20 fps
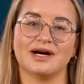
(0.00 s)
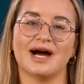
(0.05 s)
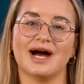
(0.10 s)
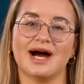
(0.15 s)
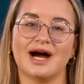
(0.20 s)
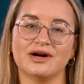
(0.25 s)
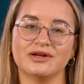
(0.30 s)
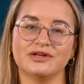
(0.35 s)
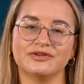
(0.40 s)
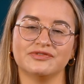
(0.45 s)

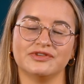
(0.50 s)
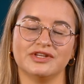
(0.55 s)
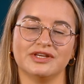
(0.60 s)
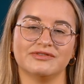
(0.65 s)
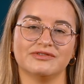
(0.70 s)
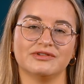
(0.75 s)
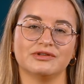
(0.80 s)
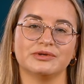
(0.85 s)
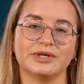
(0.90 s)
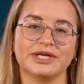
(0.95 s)
out of the
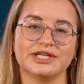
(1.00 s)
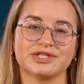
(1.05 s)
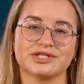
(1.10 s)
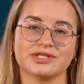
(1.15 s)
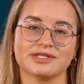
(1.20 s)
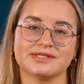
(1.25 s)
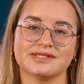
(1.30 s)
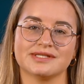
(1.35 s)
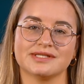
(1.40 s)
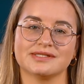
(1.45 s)

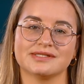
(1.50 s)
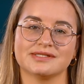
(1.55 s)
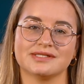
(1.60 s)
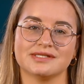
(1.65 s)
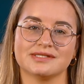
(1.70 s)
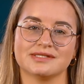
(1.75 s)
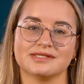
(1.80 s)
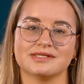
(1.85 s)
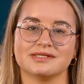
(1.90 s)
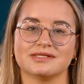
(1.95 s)
evaluation since
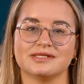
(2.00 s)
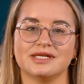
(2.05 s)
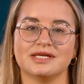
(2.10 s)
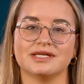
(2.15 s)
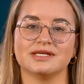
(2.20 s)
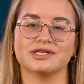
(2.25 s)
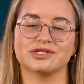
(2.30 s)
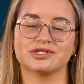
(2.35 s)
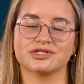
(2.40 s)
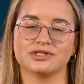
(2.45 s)
this is the
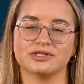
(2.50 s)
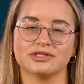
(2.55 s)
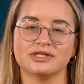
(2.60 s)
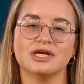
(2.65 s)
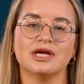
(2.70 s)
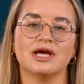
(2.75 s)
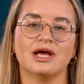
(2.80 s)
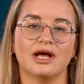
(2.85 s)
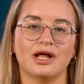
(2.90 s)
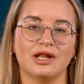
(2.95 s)
initial
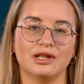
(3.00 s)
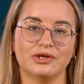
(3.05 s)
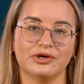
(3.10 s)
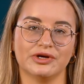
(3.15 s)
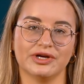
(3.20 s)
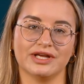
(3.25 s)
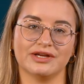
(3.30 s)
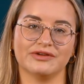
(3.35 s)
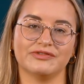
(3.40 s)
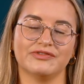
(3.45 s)

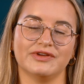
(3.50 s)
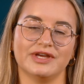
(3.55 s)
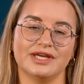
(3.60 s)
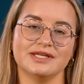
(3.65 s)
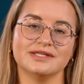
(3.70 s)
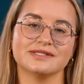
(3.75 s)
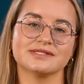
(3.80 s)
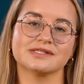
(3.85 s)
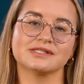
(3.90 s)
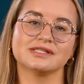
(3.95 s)
learning
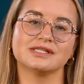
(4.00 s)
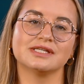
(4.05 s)
phase.